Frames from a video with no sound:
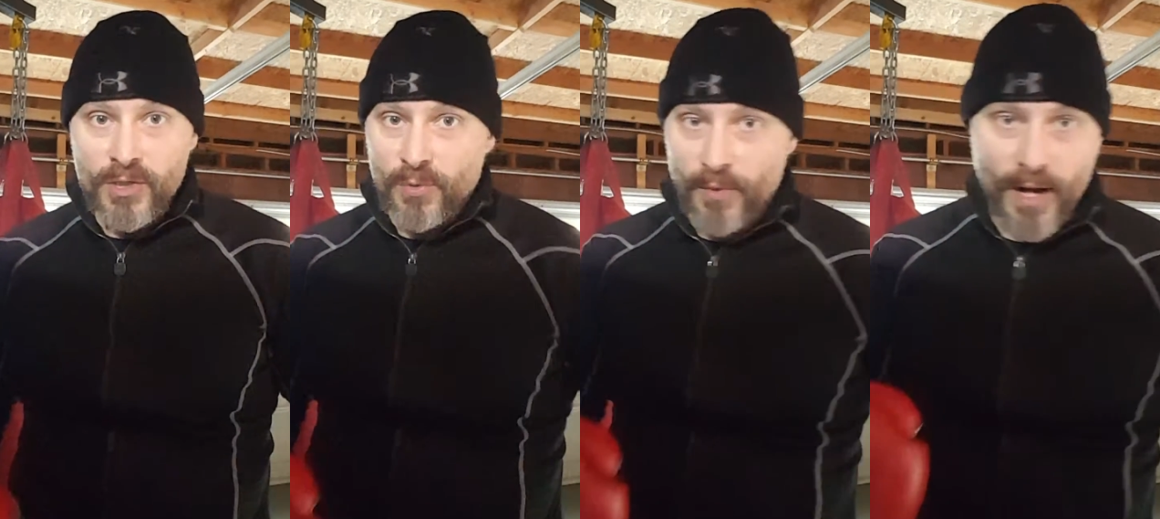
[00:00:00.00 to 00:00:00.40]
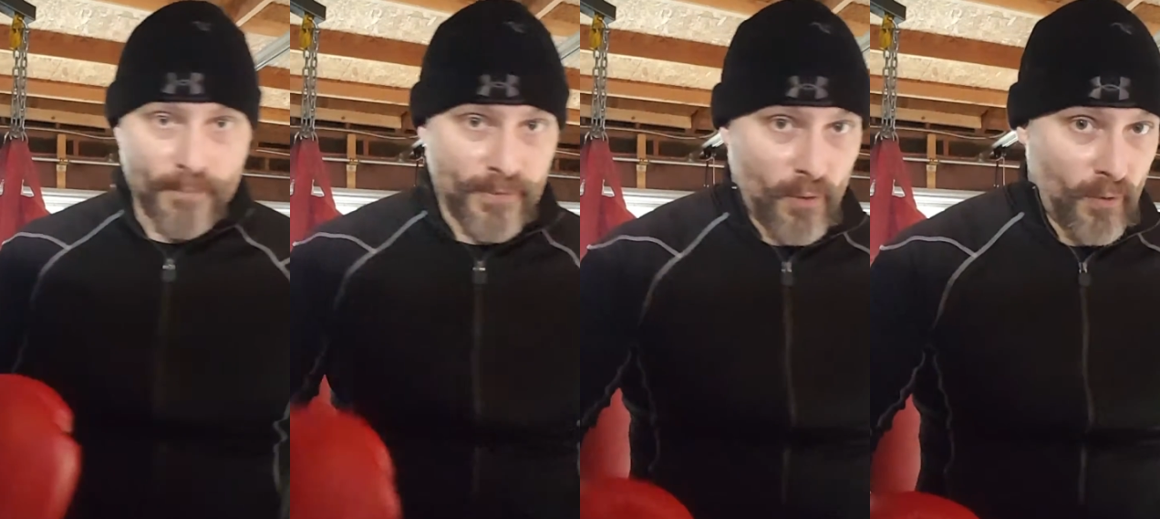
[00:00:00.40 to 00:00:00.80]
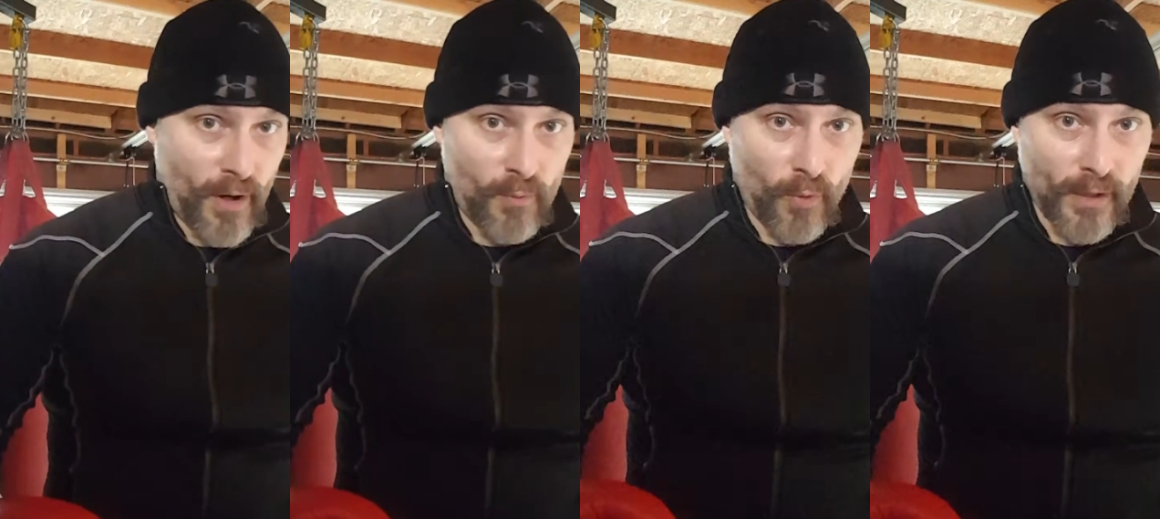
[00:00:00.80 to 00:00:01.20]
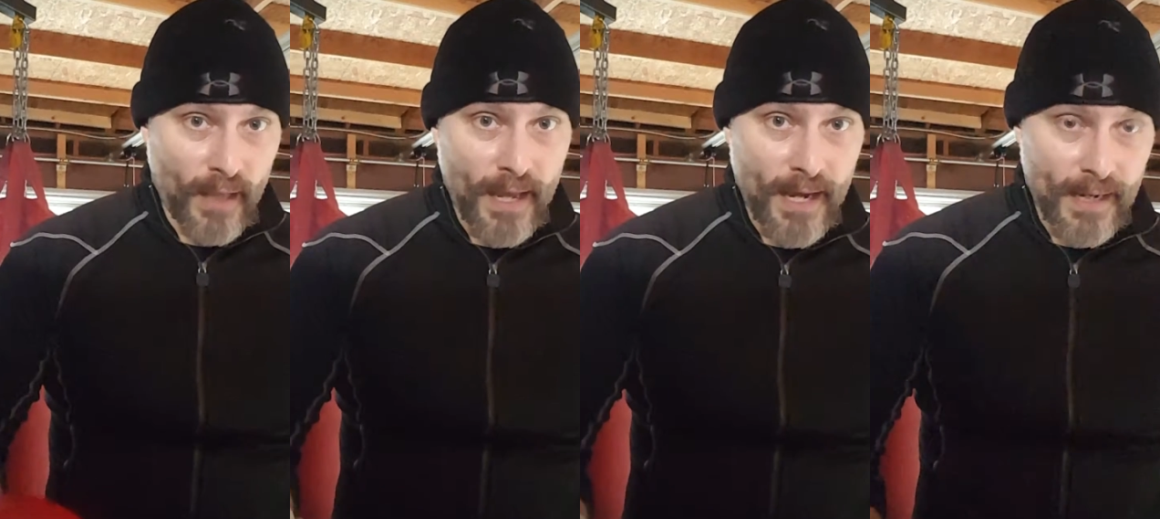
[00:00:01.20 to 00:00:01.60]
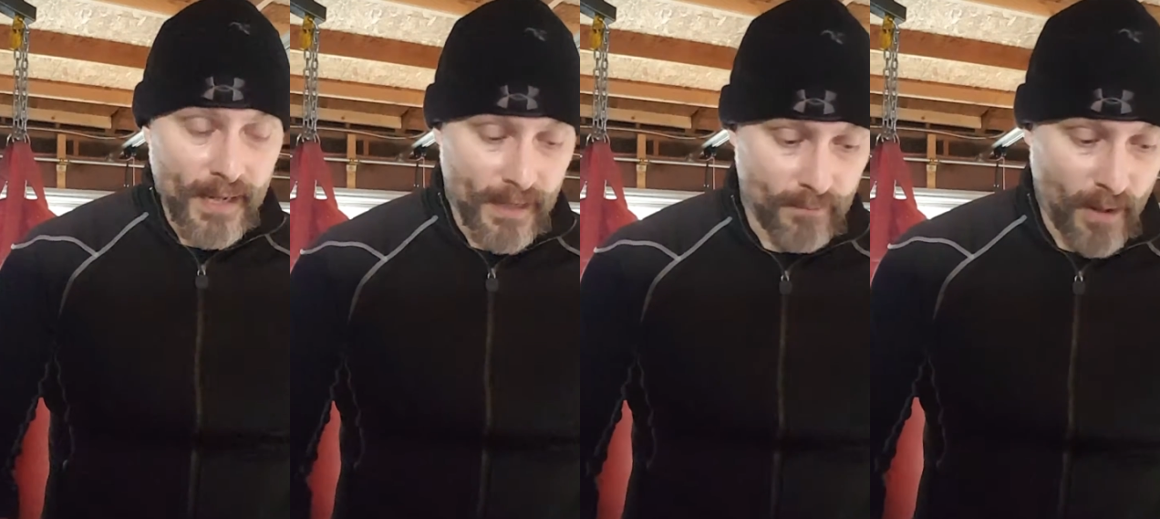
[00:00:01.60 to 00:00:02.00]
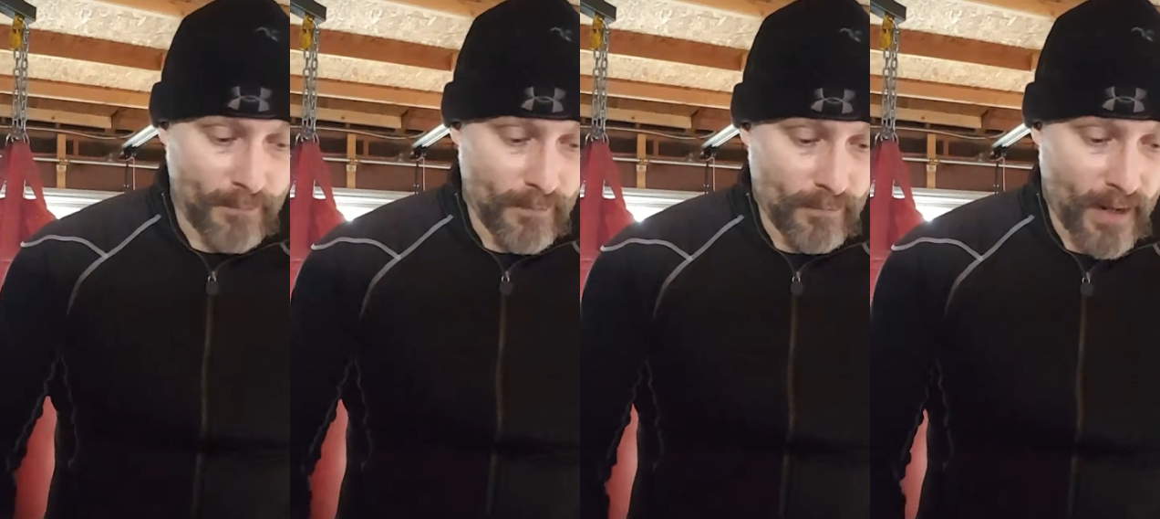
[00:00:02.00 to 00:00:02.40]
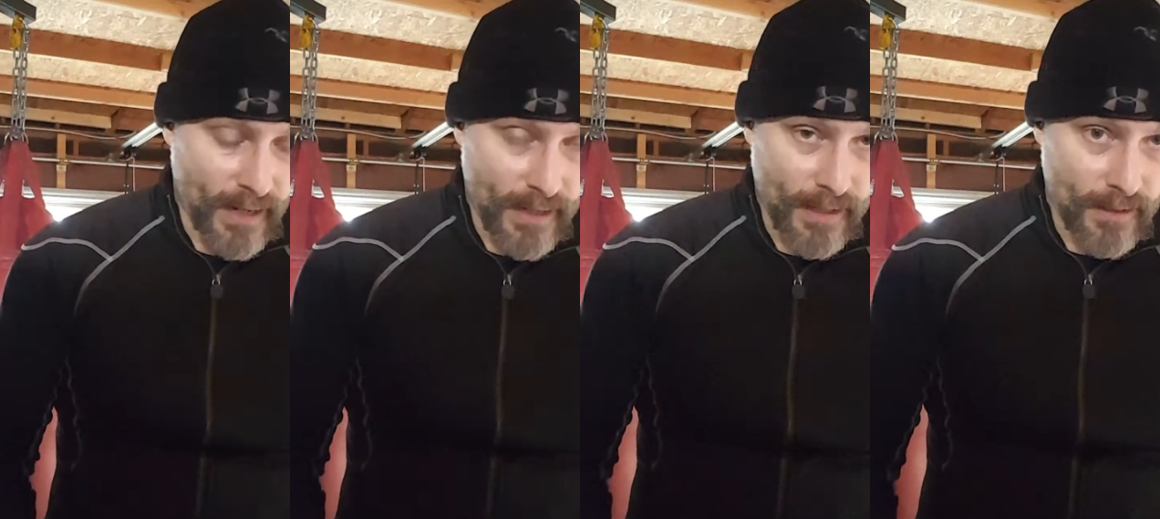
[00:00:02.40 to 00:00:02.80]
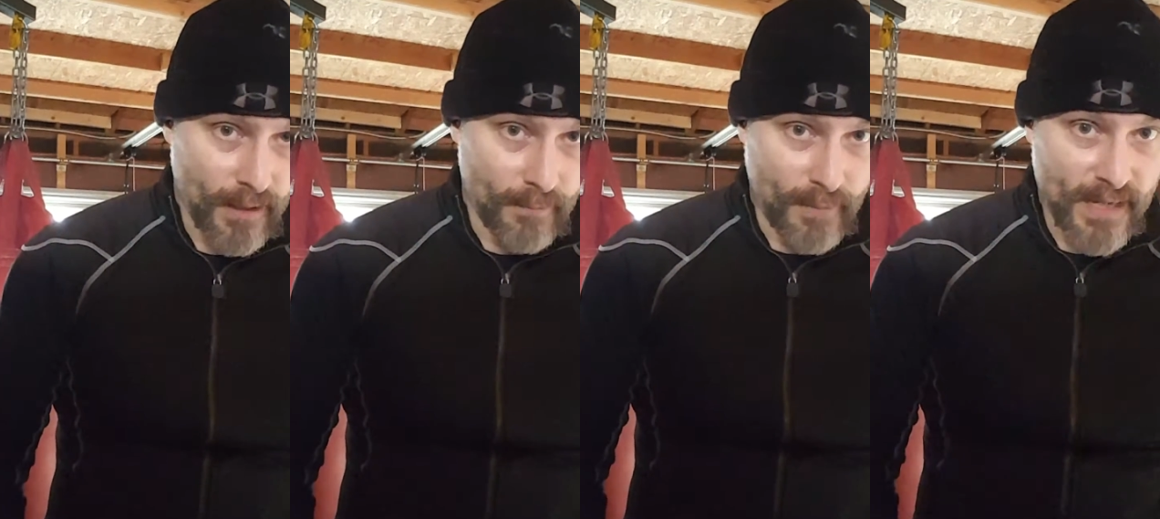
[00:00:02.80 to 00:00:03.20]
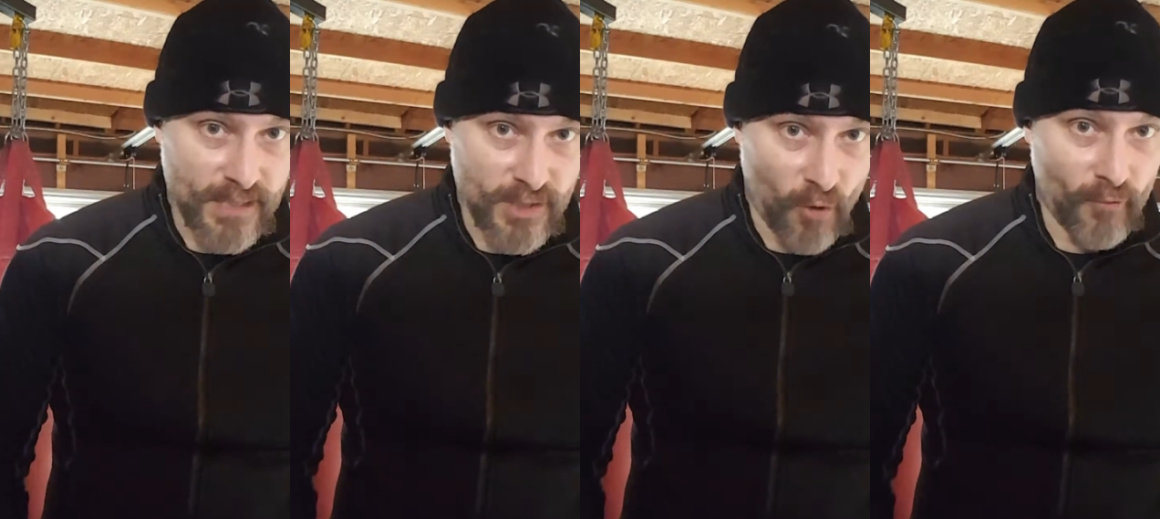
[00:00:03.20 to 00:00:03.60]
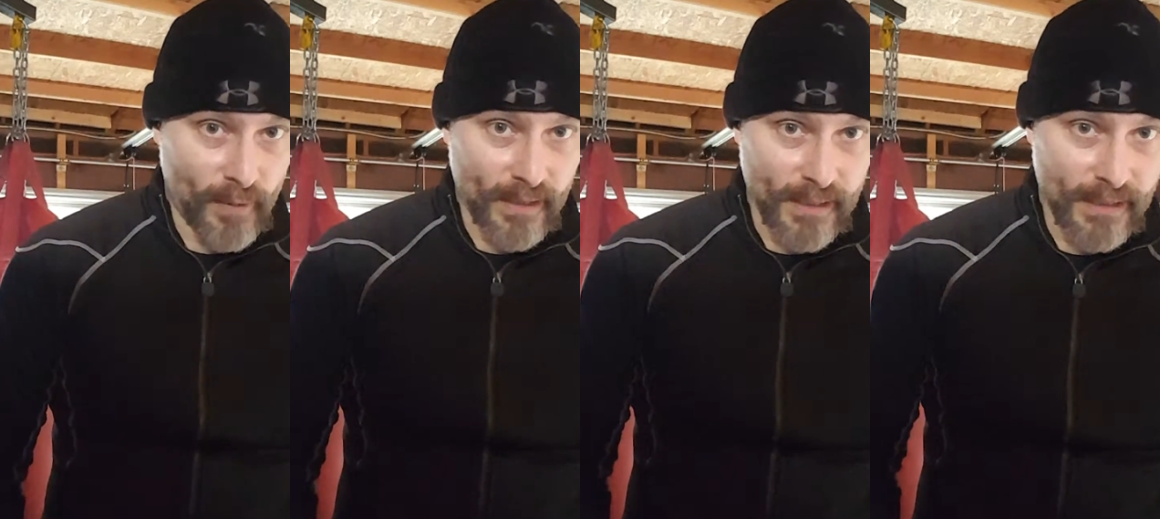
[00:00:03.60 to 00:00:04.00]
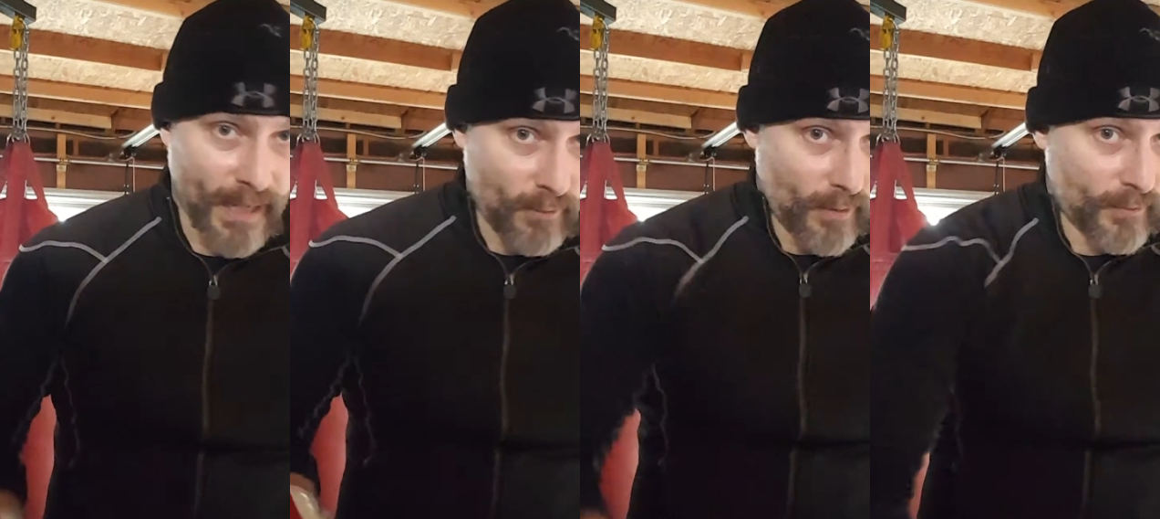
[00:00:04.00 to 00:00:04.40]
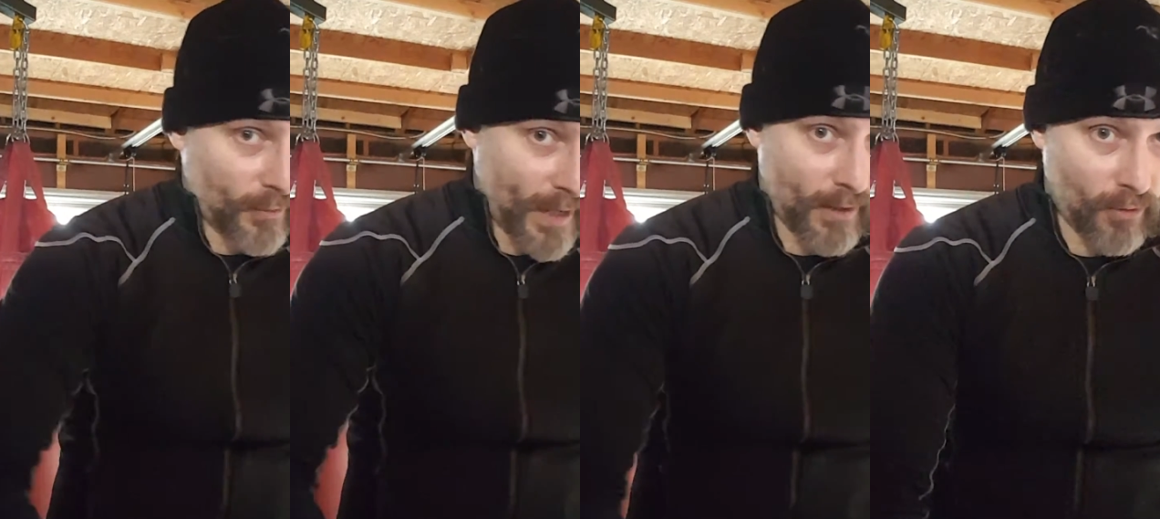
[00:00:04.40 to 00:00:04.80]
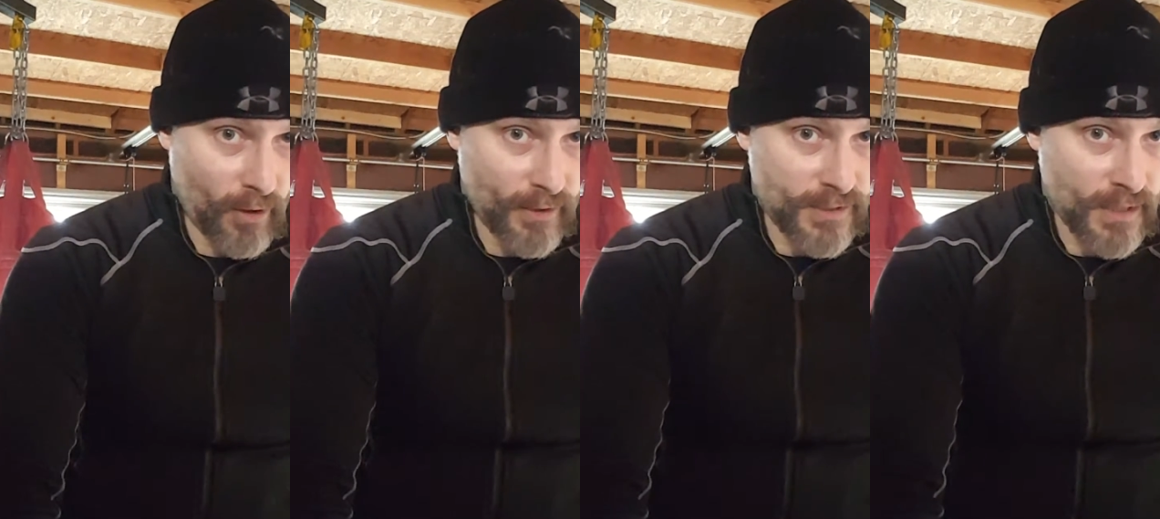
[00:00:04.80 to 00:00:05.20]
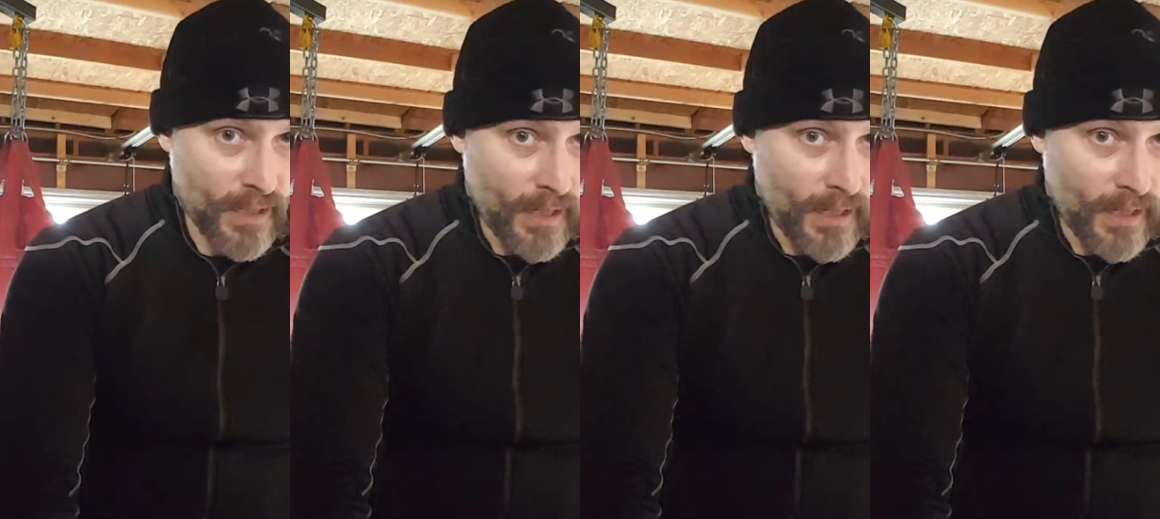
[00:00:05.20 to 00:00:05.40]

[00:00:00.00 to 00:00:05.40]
So when I'm throwing on one leg, my base is over my lead leg when I'm throwing that cross.